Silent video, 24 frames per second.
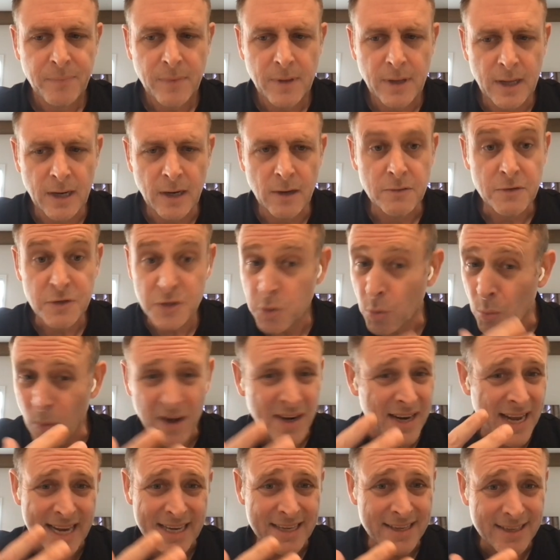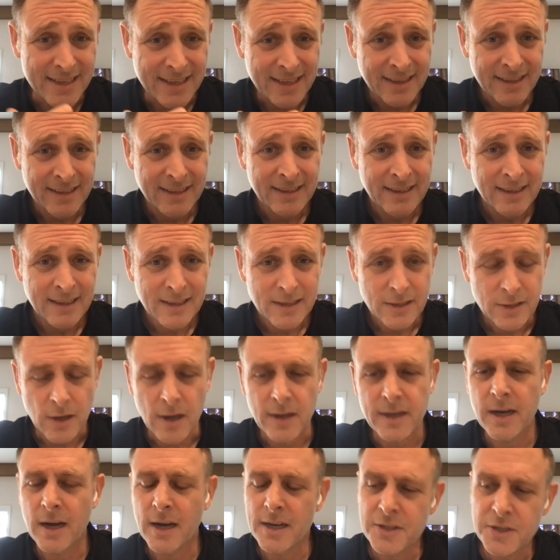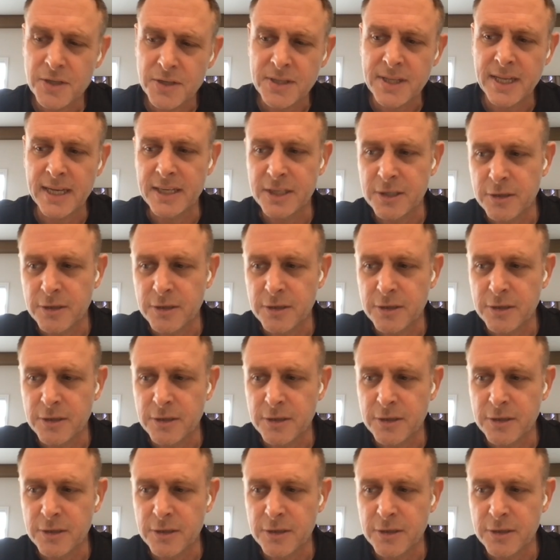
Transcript: To what end? So I just think